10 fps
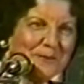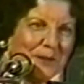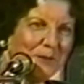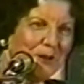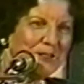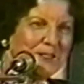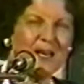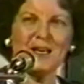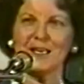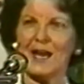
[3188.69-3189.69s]
I'm going to
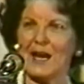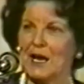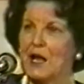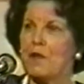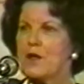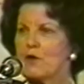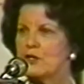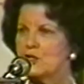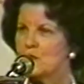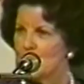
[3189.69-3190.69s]
say it again. There
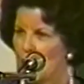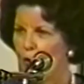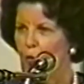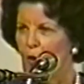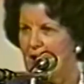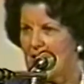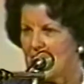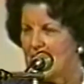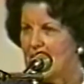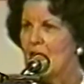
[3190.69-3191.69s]
is no way